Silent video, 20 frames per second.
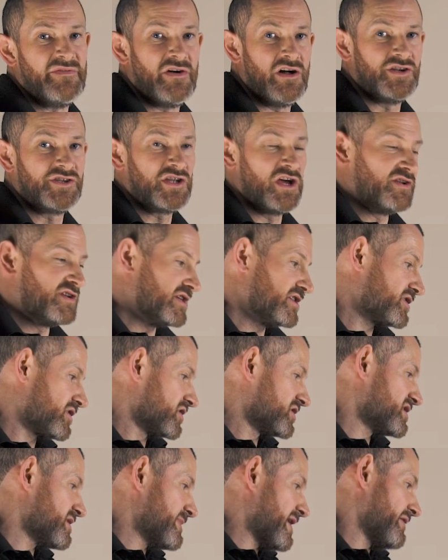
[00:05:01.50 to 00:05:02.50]
we've also
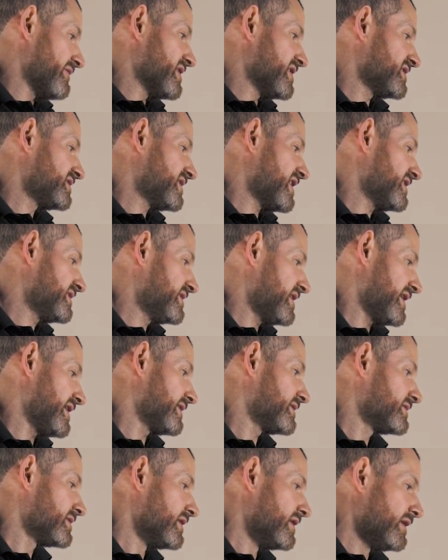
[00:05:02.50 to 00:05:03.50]
discussed about the
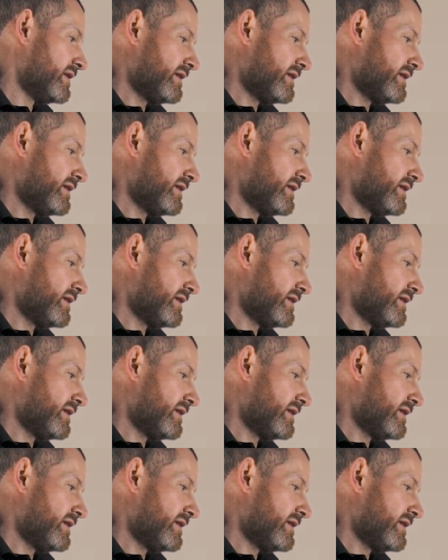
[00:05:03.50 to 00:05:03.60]
aesthetics,